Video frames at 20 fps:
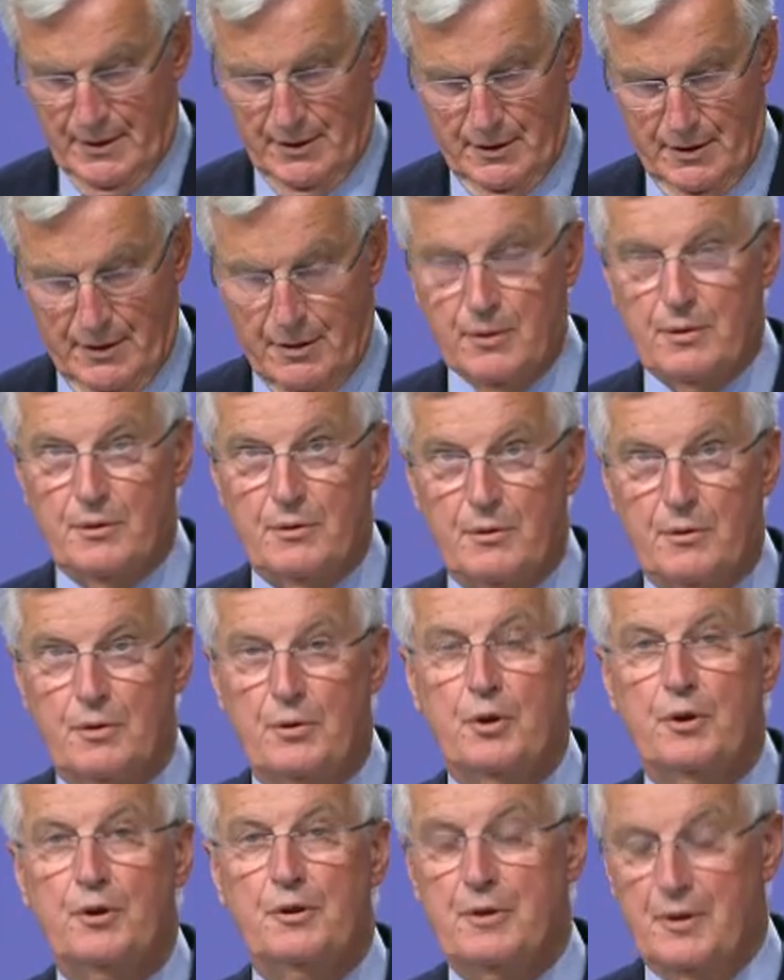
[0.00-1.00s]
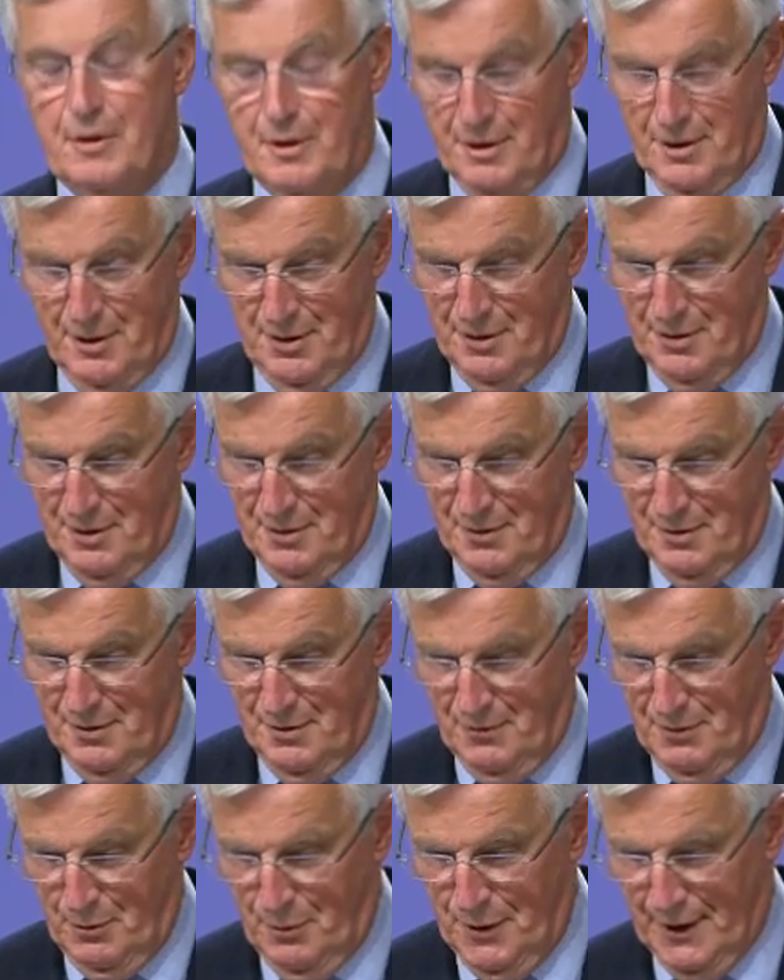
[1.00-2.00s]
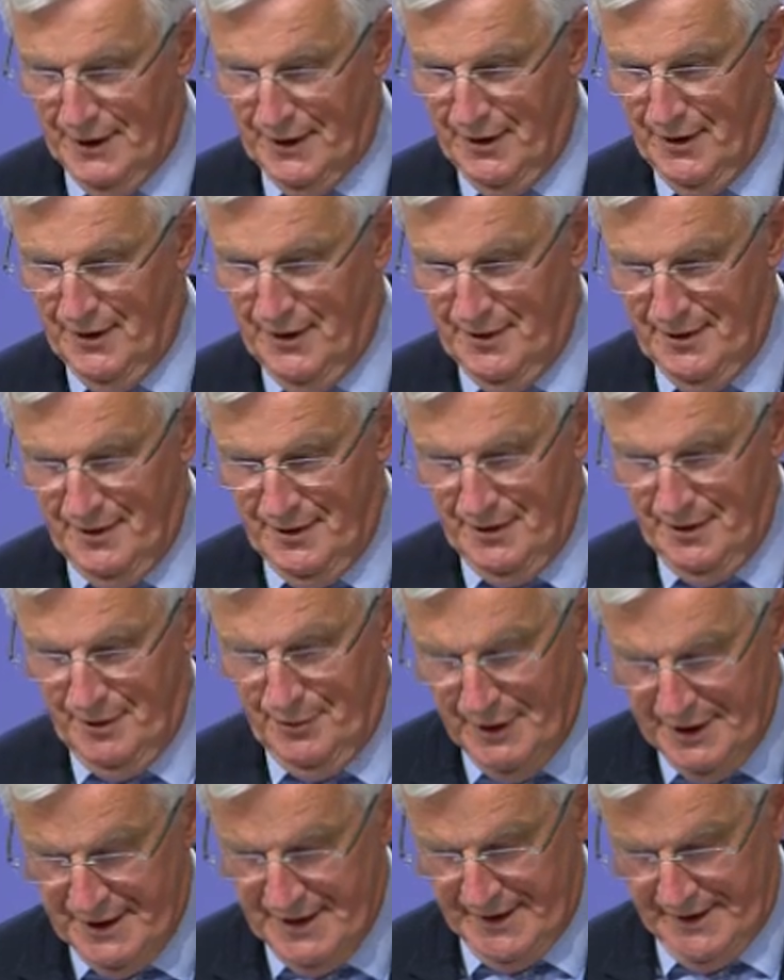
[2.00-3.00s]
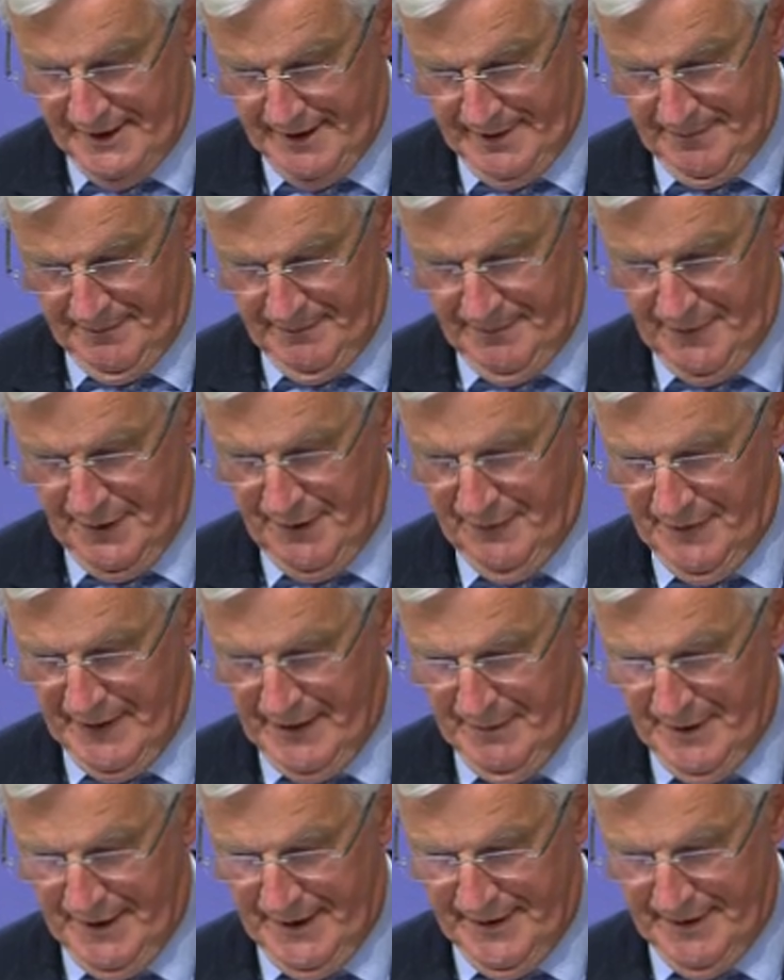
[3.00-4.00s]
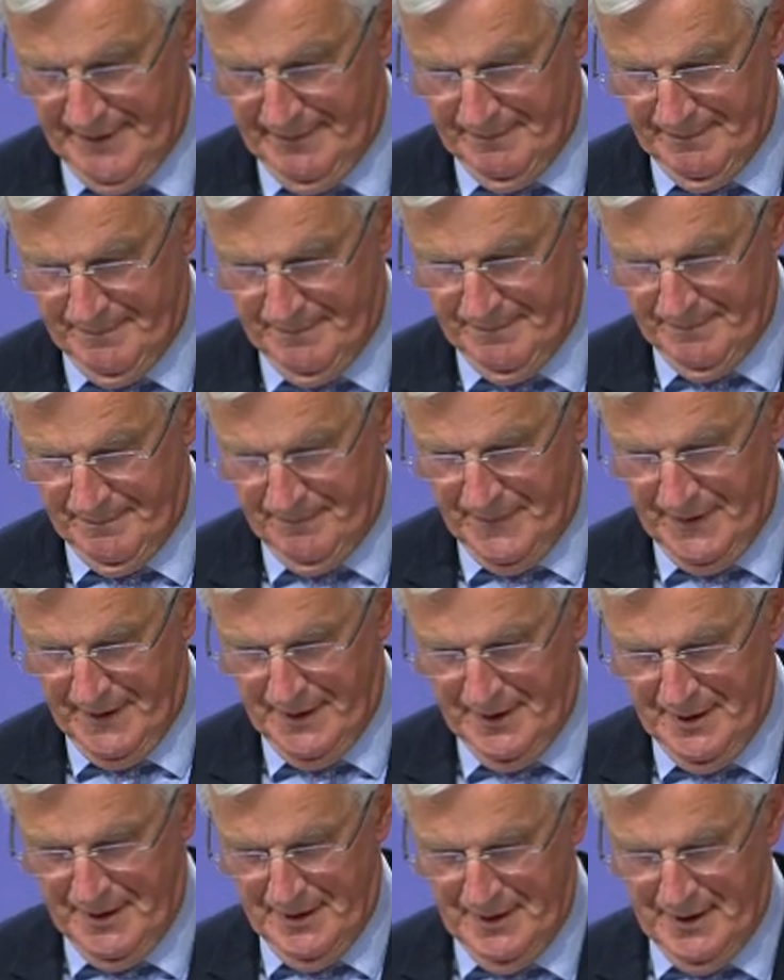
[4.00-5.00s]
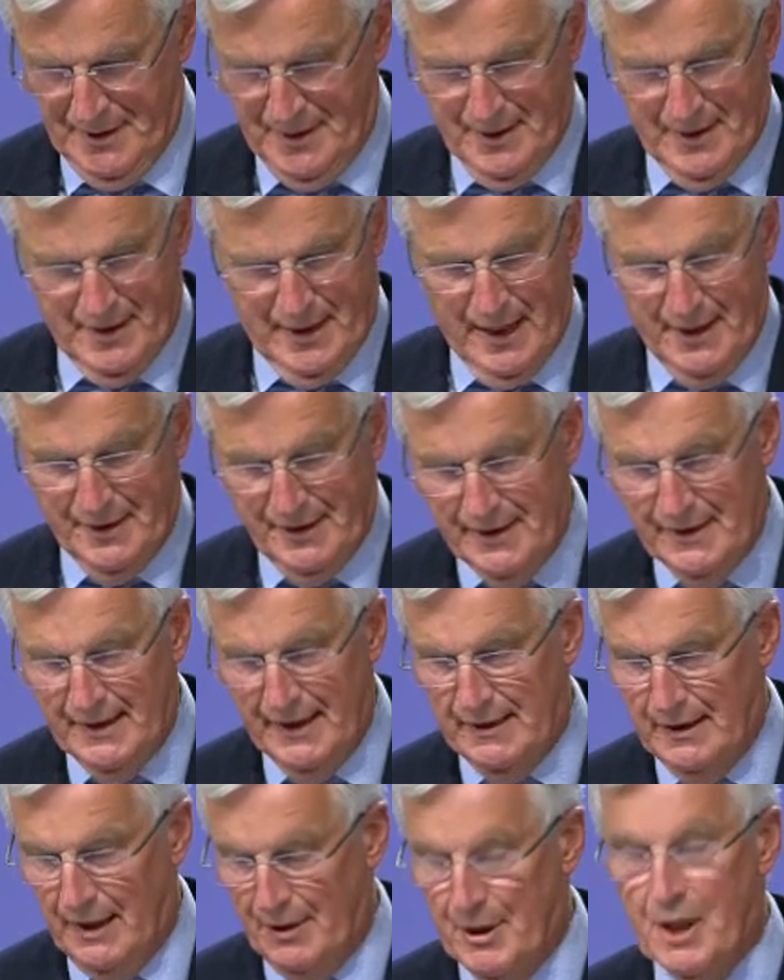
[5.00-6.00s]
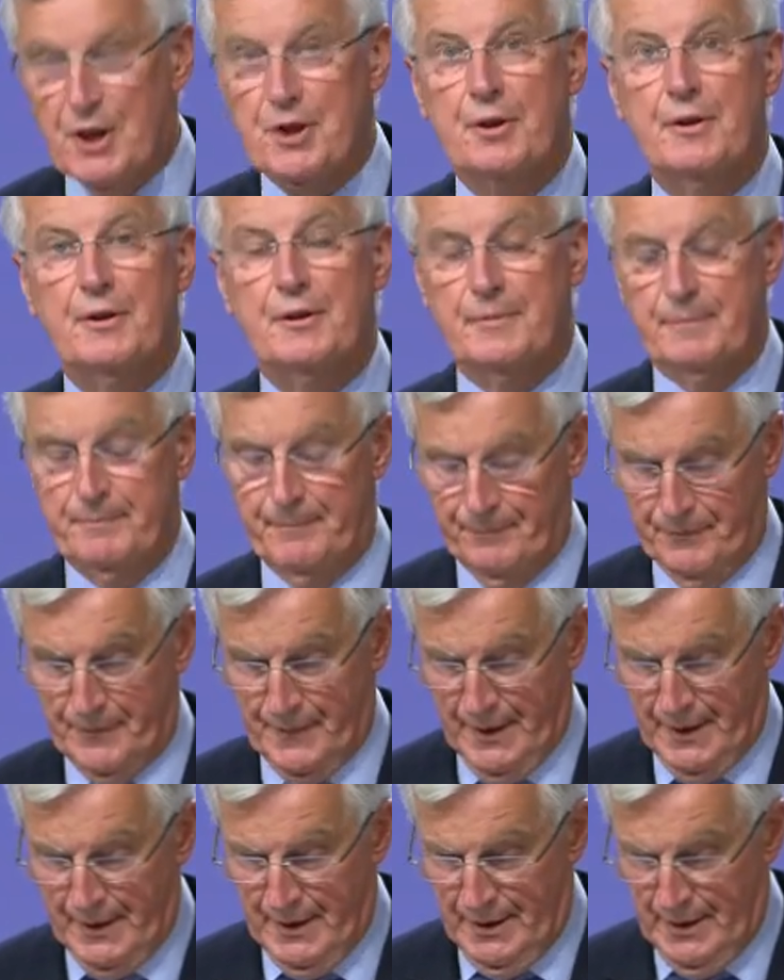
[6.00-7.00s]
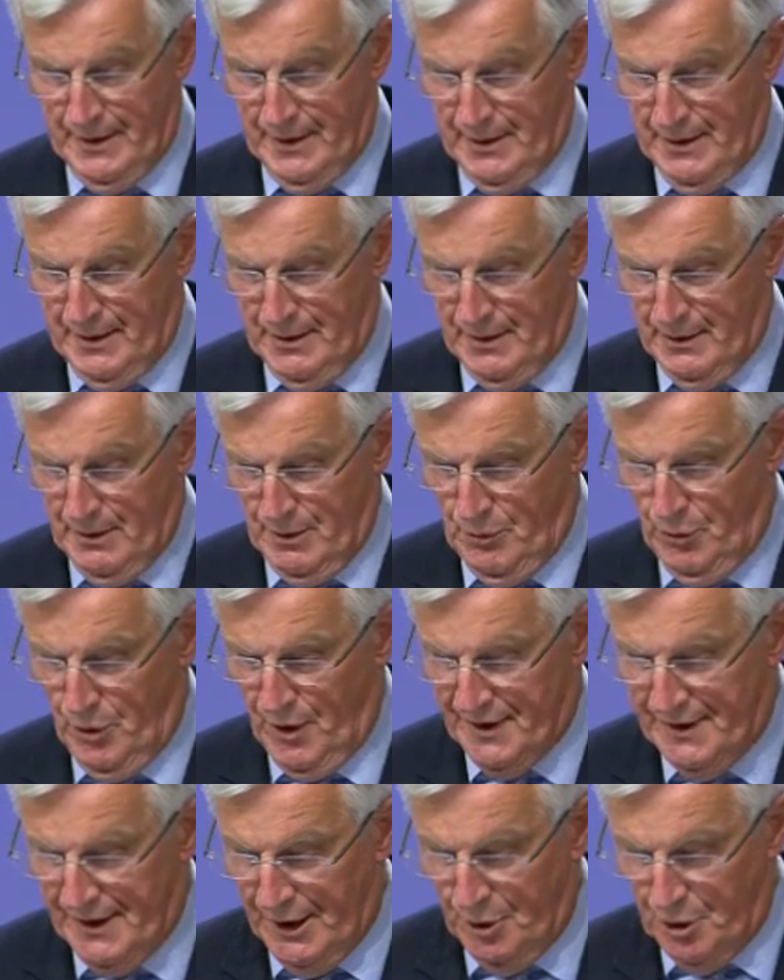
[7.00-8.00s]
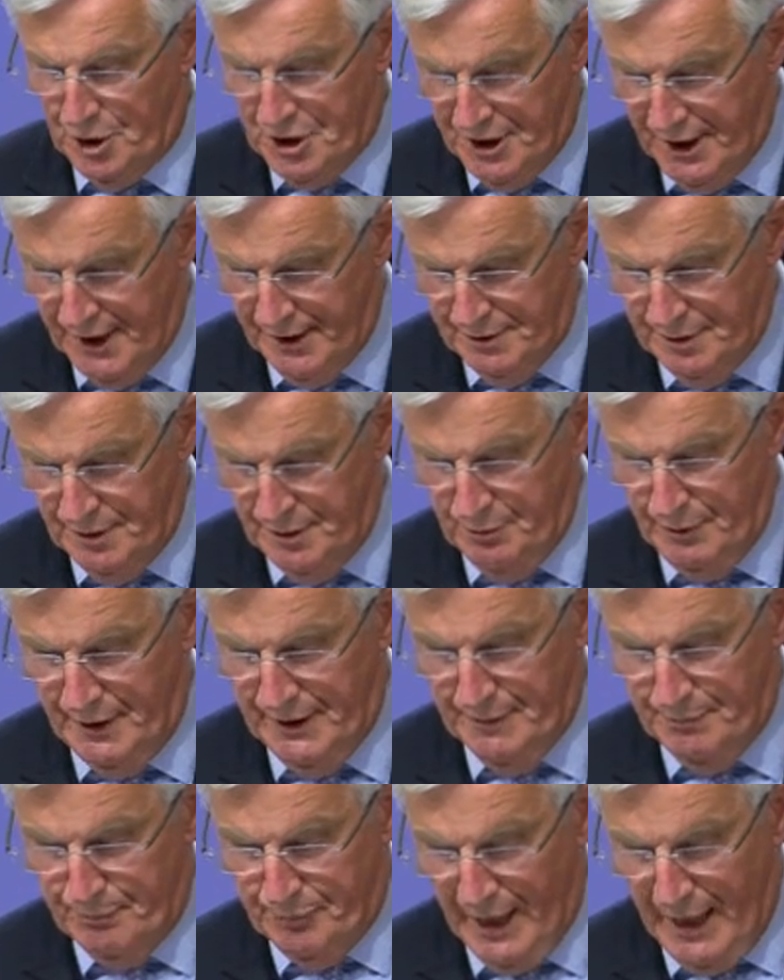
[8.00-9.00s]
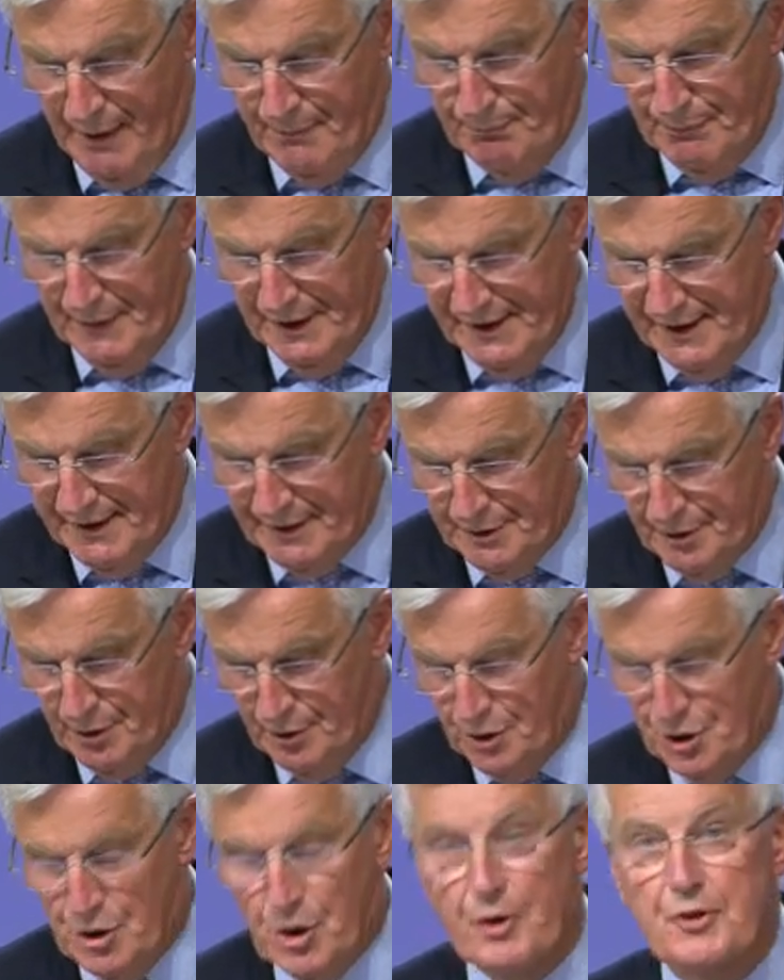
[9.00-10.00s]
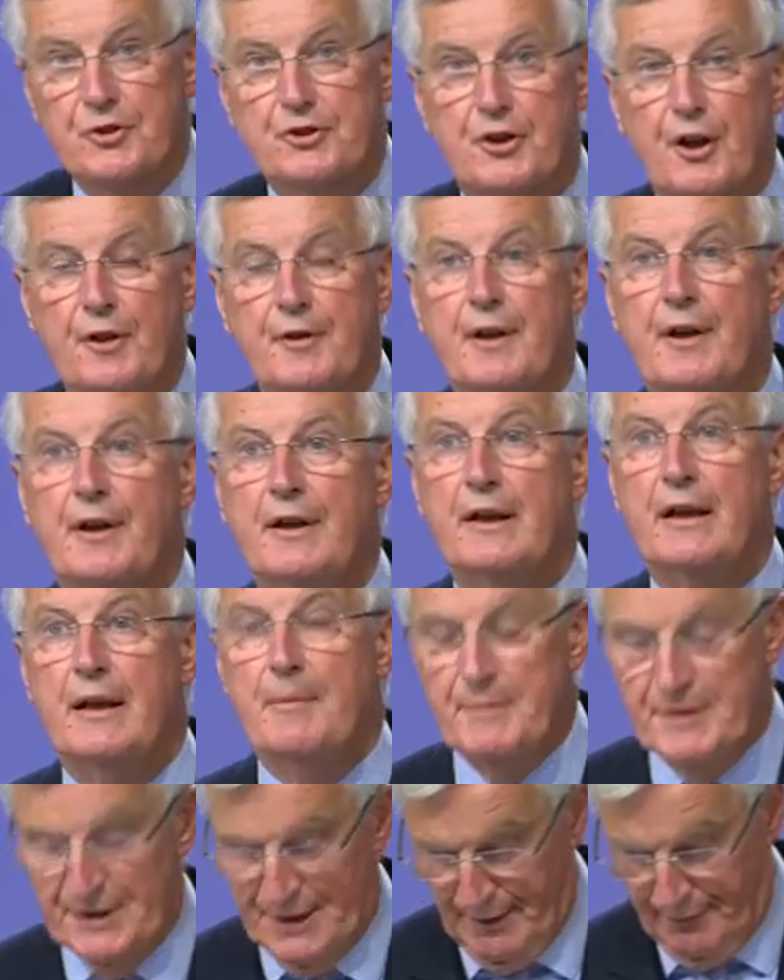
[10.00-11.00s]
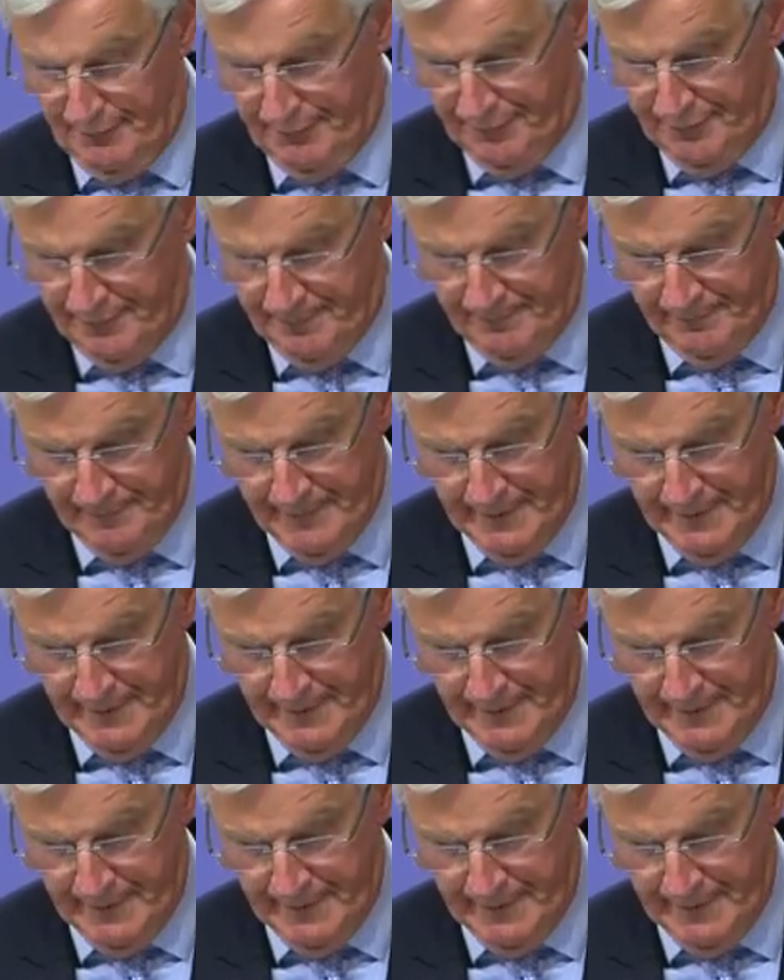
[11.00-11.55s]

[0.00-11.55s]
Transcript: Uh, good uh, weekend reading if I may say. And this declaration was negotiated with Prime Minister Johnson himself.